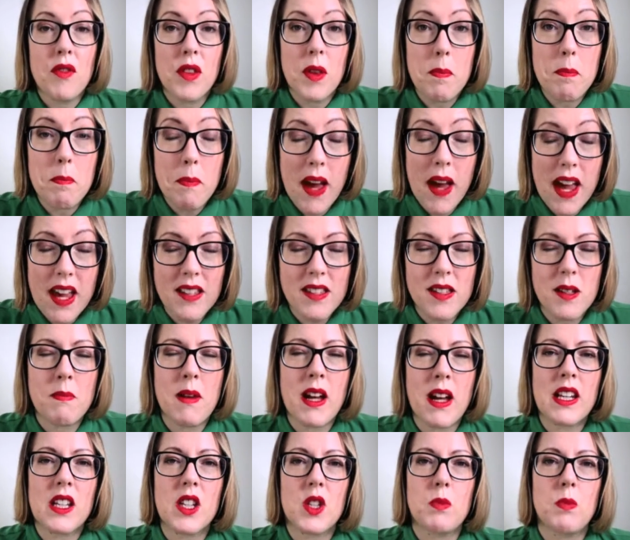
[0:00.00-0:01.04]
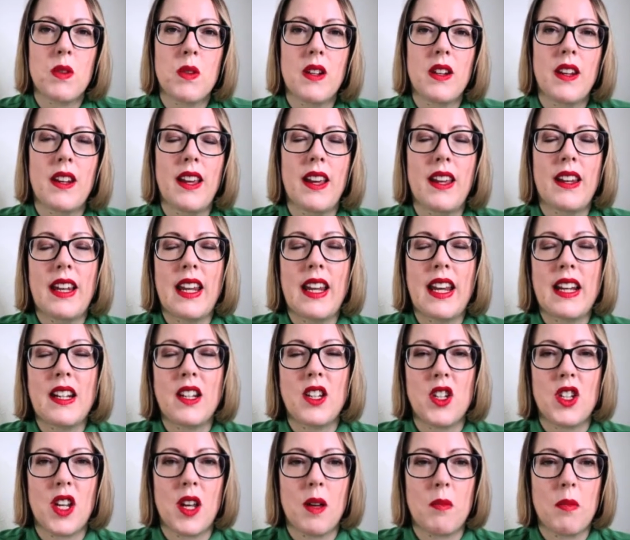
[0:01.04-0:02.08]
For the best management and
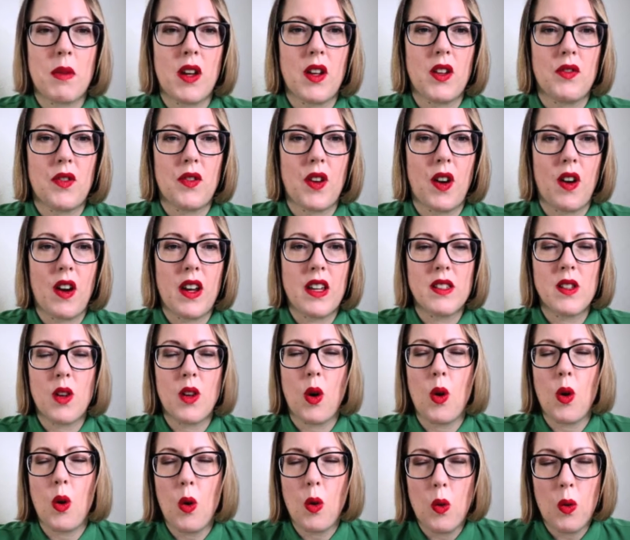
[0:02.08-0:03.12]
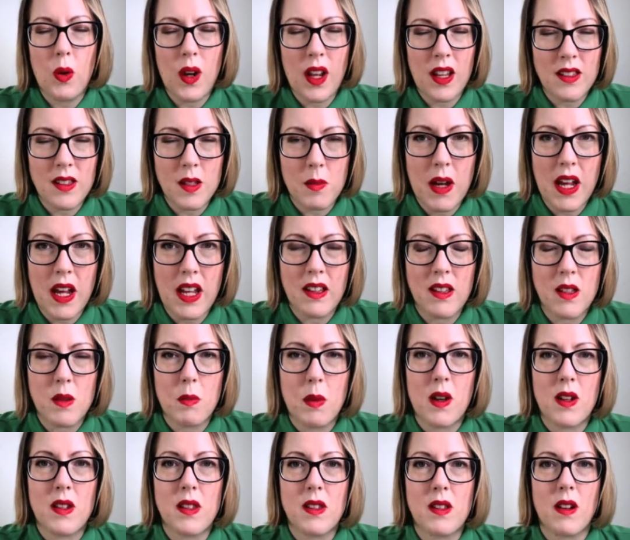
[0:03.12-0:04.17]
leadership advice, all
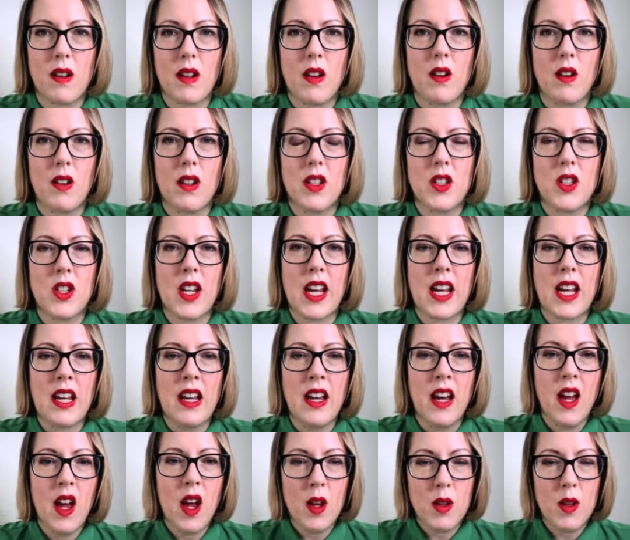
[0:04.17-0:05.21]
underpinned by psychology,